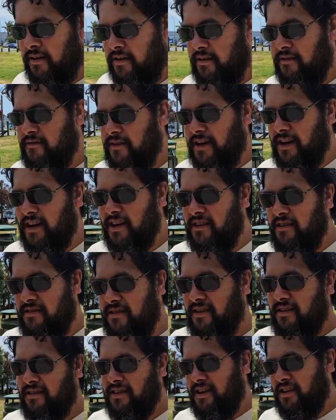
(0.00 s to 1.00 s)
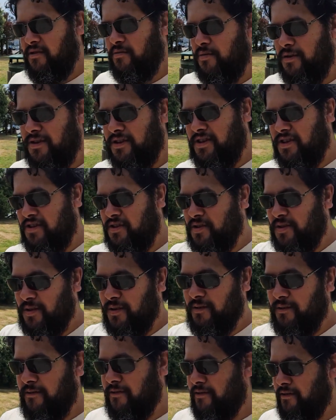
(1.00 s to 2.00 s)
give you anything that you want to sort
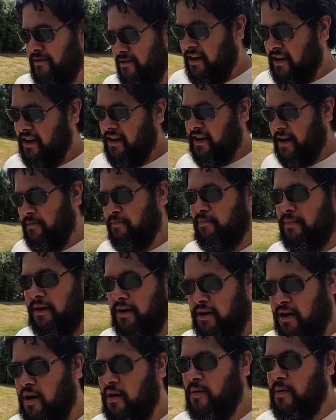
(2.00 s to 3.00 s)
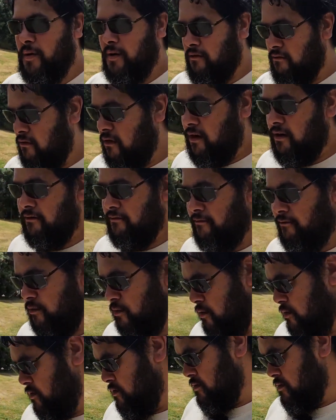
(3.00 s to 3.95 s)
of get up and go and grind for.